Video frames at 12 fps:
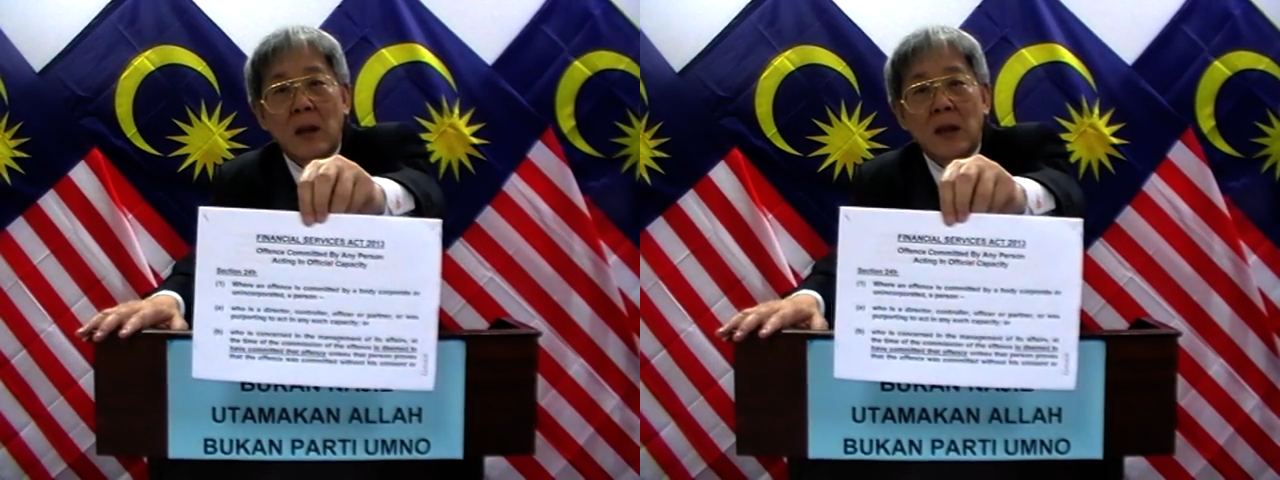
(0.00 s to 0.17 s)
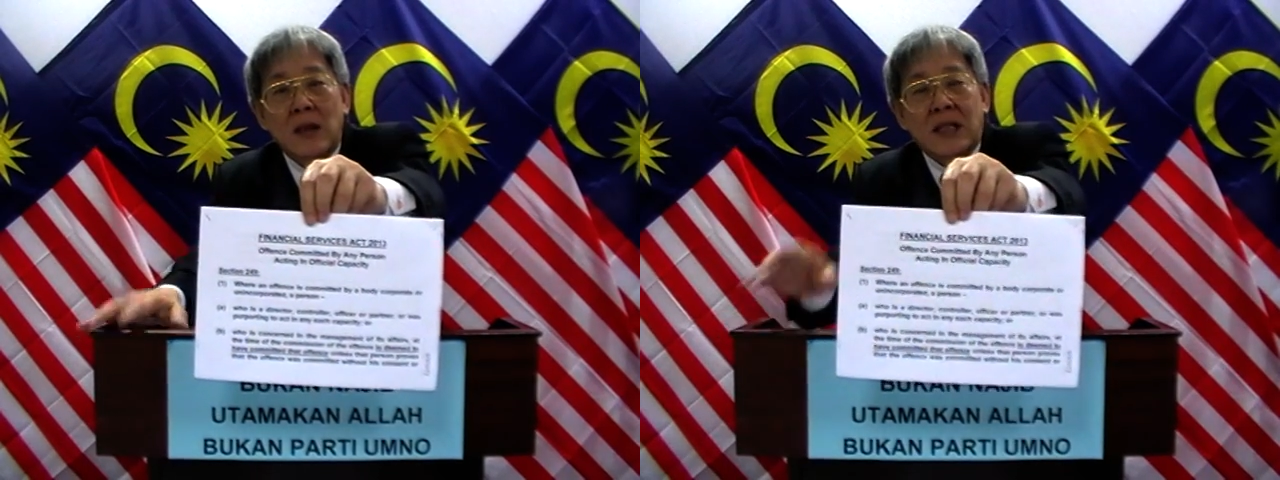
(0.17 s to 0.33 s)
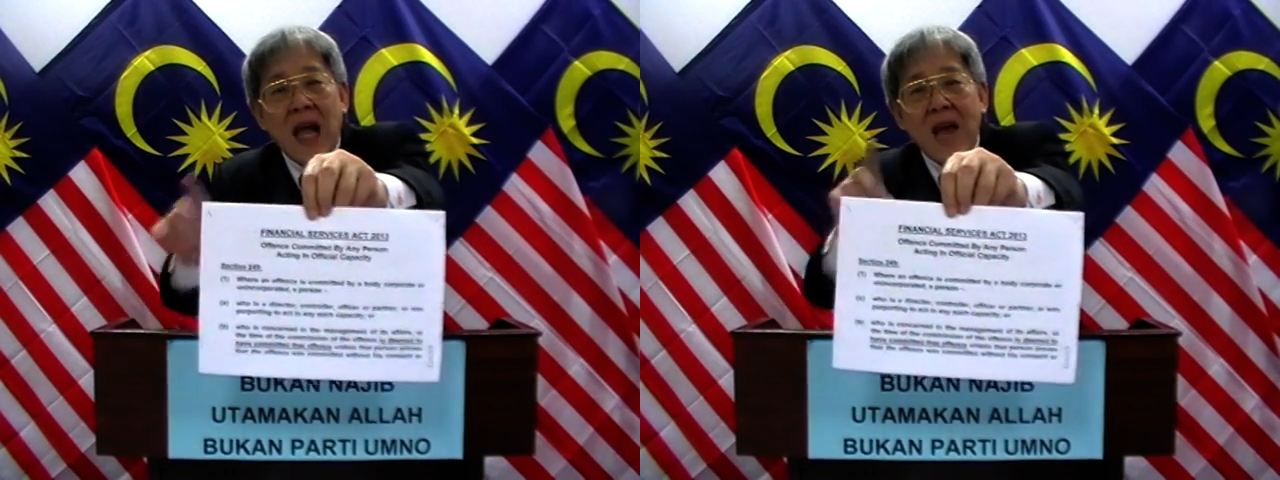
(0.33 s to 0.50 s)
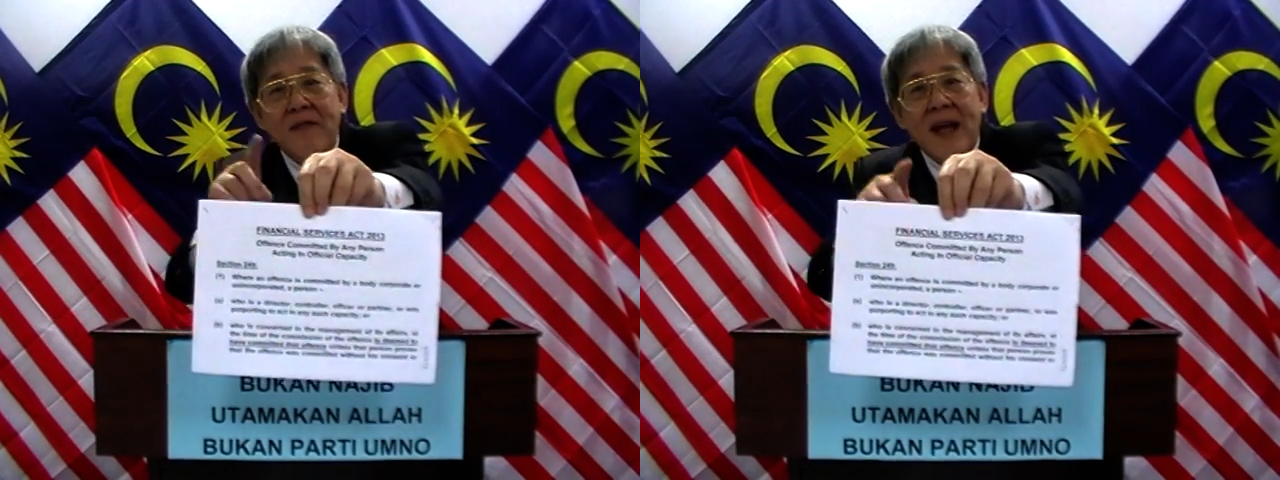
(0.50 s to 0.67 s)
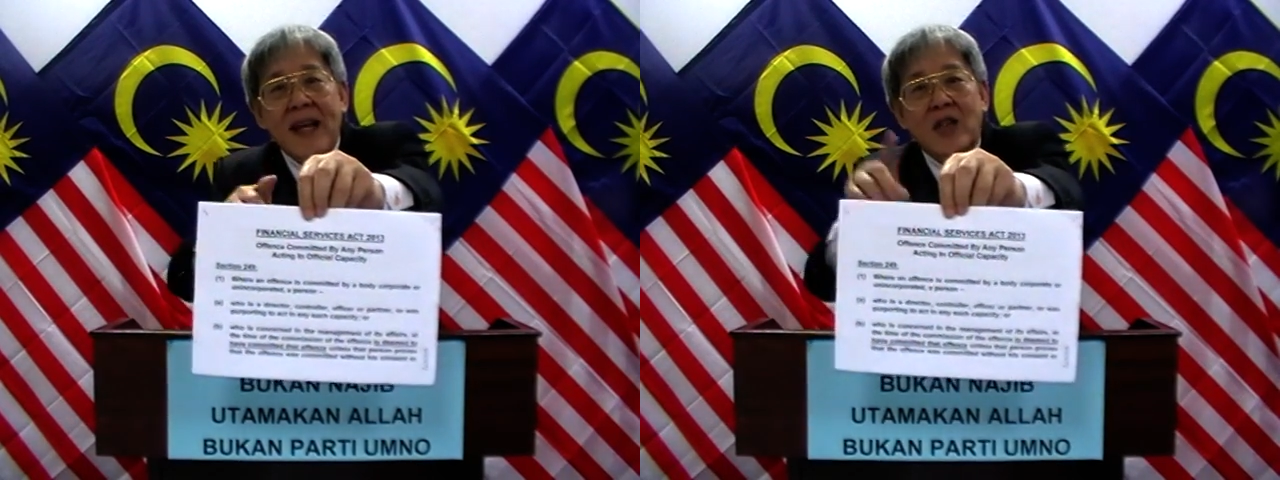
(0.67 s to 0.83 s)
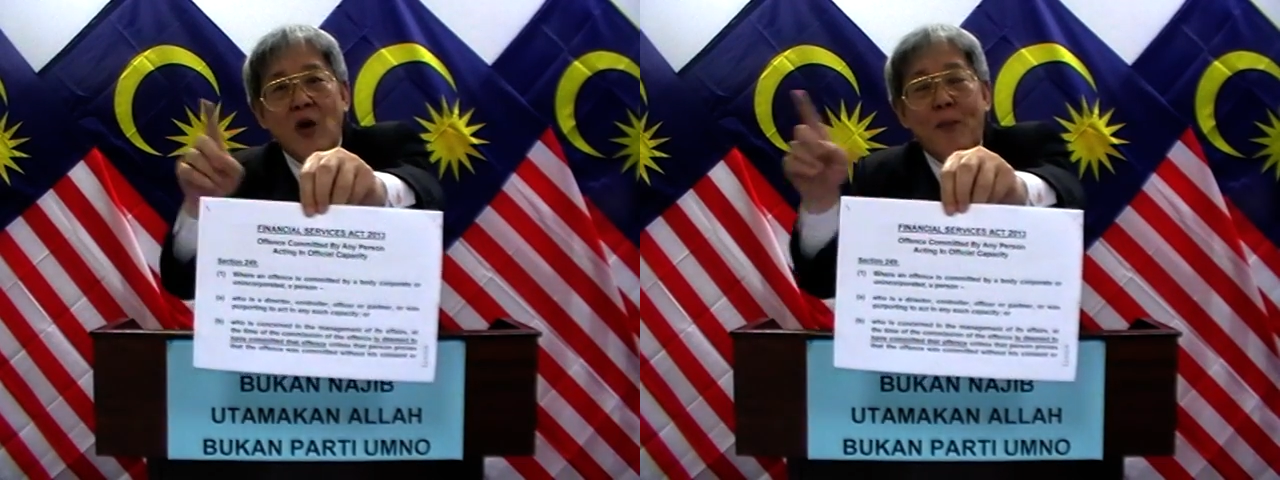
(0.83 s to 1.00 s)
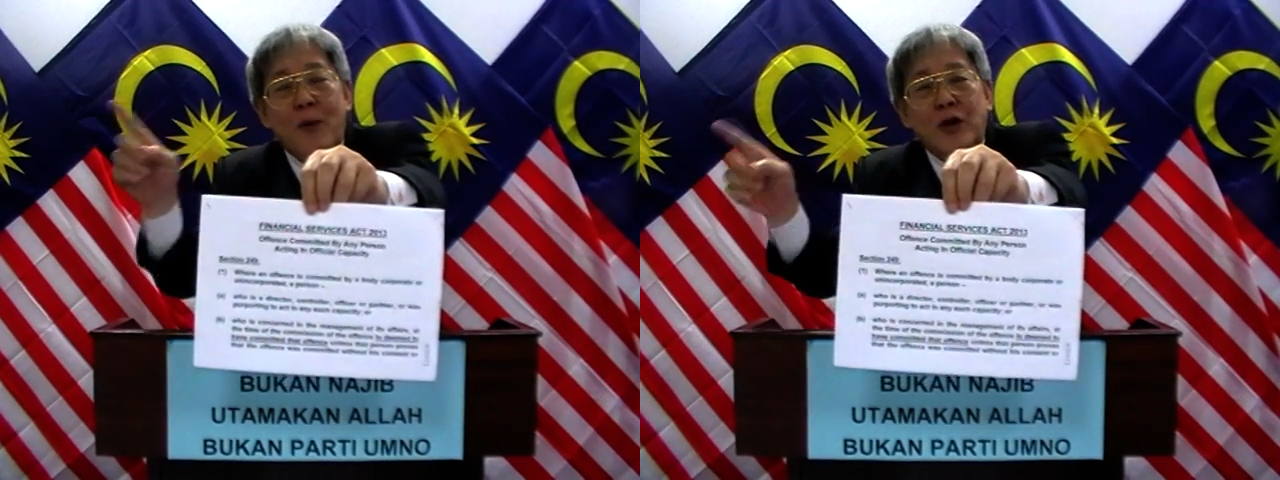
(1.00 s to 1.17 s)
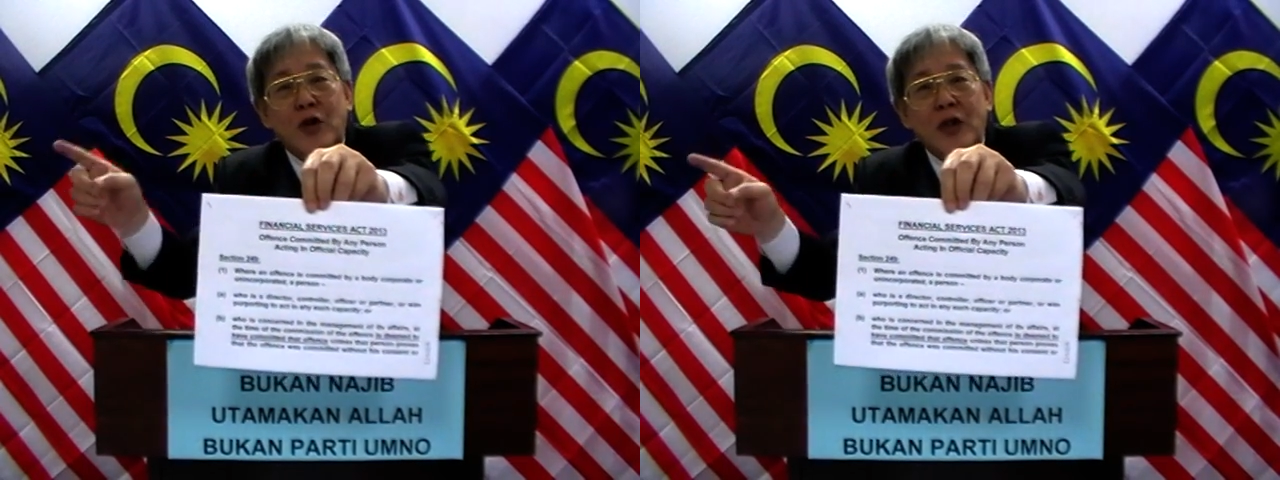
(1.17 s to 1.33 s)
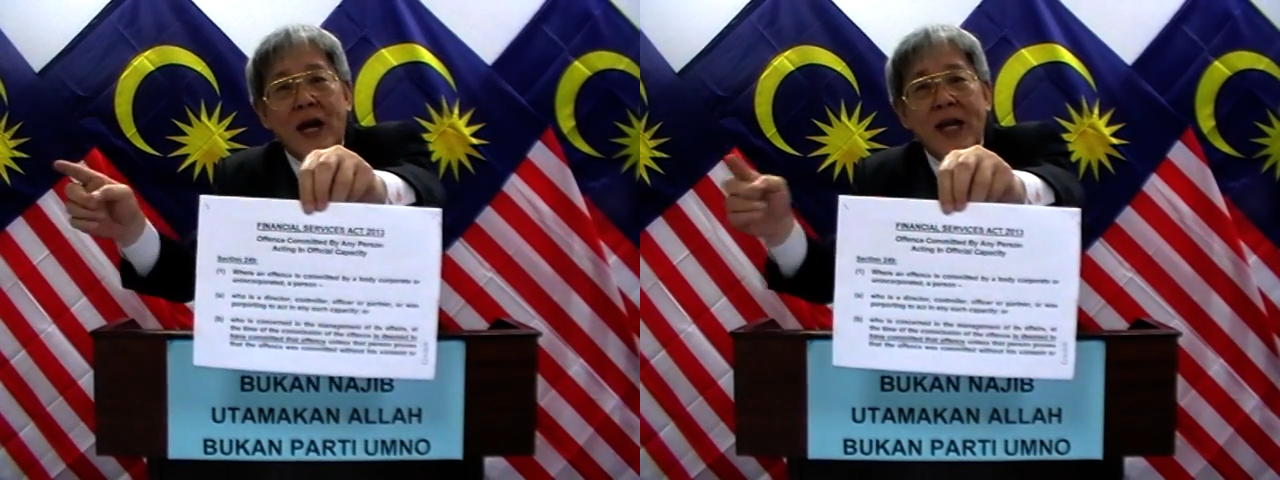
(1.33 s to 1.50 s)
Say that there's no
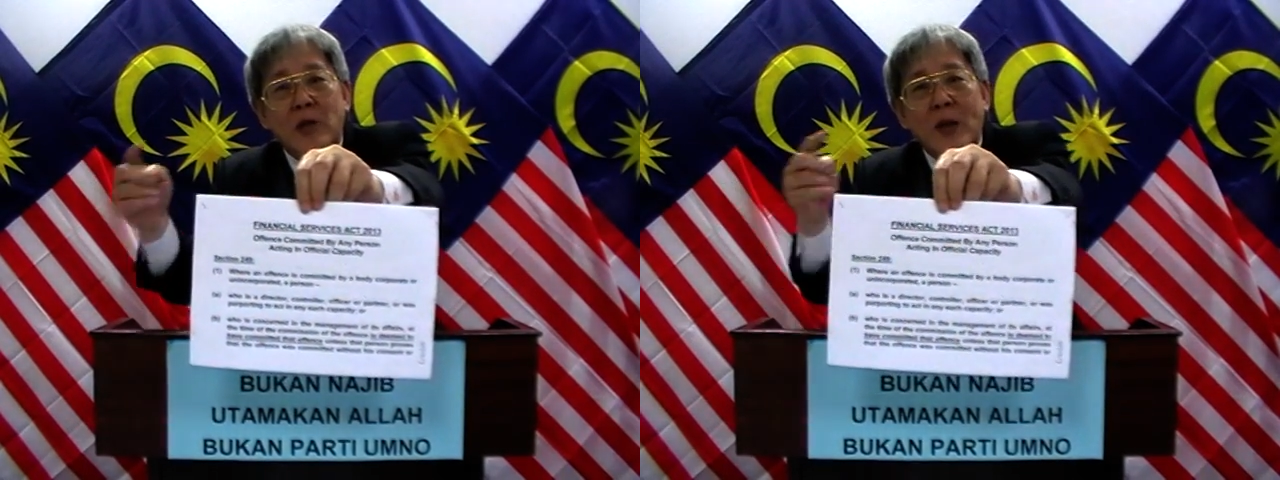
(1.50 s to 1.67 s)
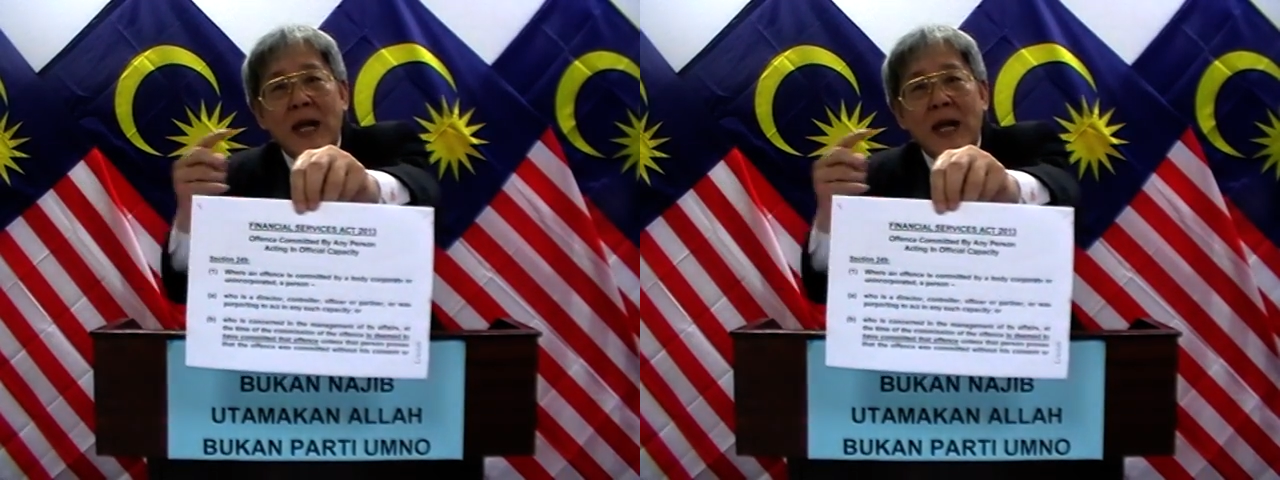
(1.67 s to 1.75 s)
prosecution against one